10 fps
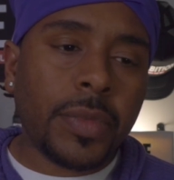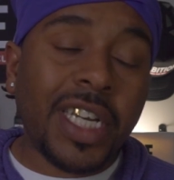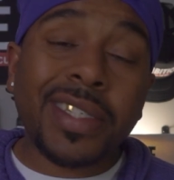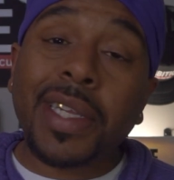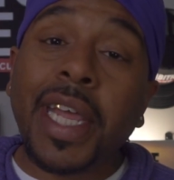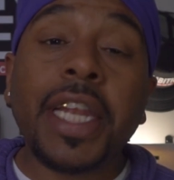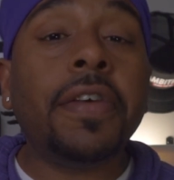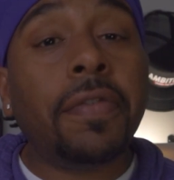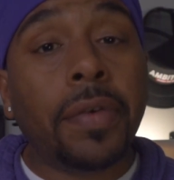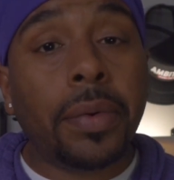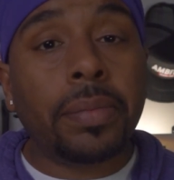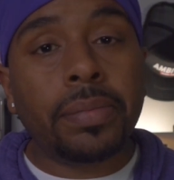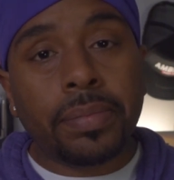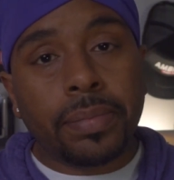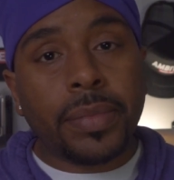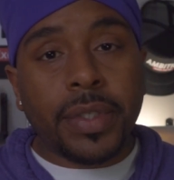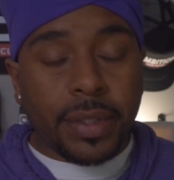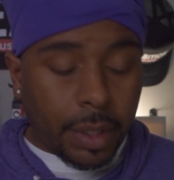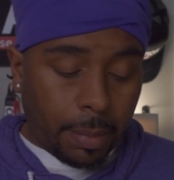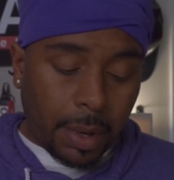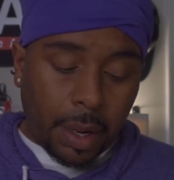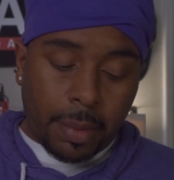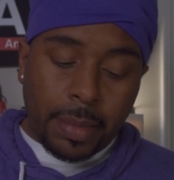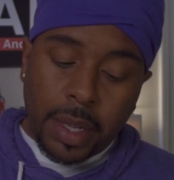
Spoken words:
selected few, to sum it up.